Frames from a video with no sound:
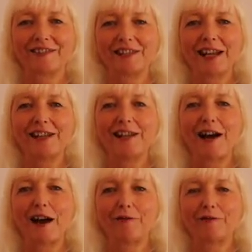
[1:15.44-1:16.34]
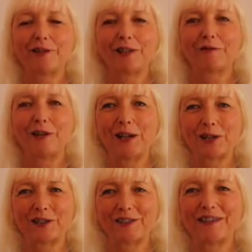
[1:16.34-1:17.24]
daily life
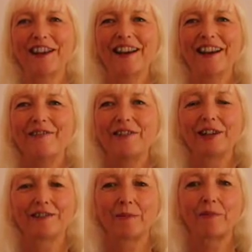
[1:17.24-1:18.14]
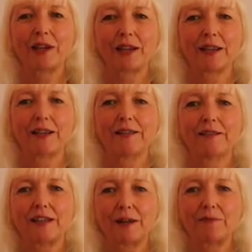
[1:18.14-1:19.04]
situations where something
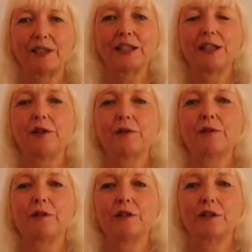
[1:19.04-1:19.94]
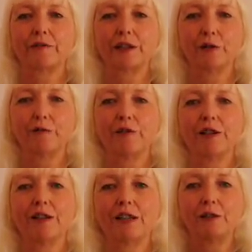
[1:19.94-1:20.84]
is upsetting you, or where you
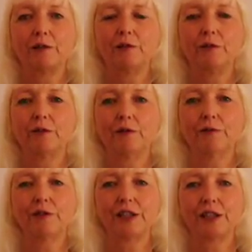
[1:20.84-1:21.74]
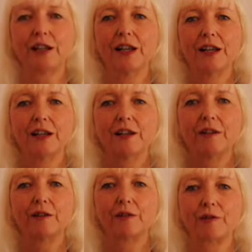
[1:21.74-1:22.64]
feel that you're losing
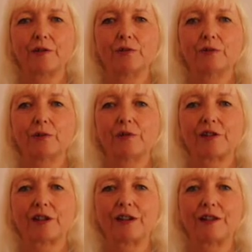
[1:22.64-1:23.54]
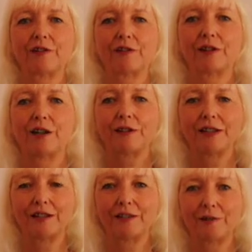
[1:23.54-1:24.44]
the roots on the ground
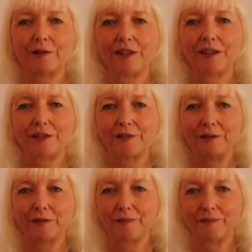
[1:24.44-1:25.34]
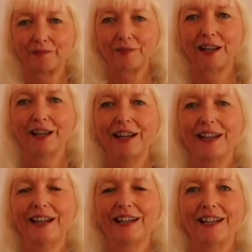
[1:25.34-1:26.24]
and you start to
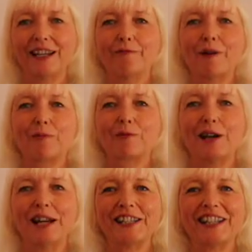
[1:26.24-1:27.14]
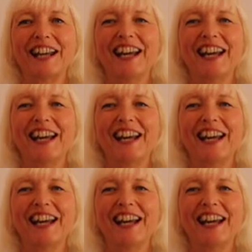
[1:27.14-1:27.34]
evaporate